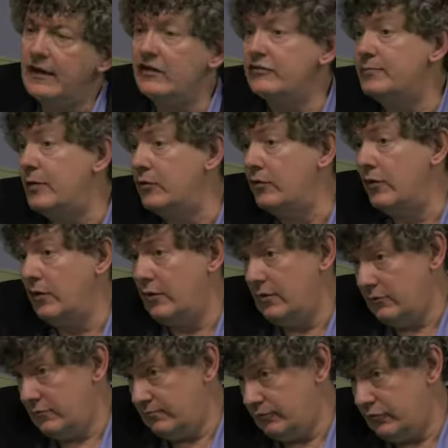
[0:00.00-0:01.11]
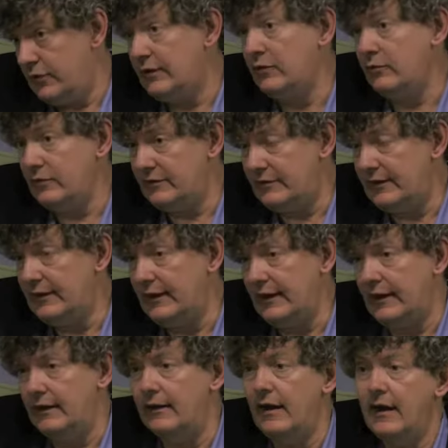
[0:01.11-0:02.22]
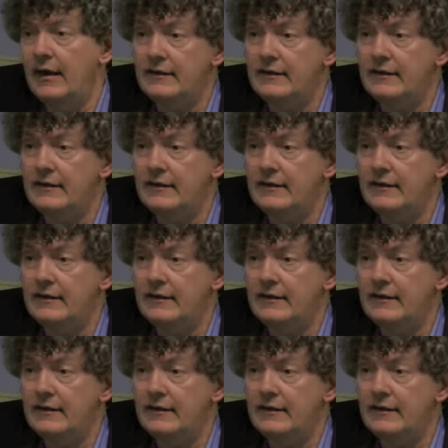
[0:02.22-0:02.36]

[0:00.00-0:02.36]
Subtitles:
It's been pretty routine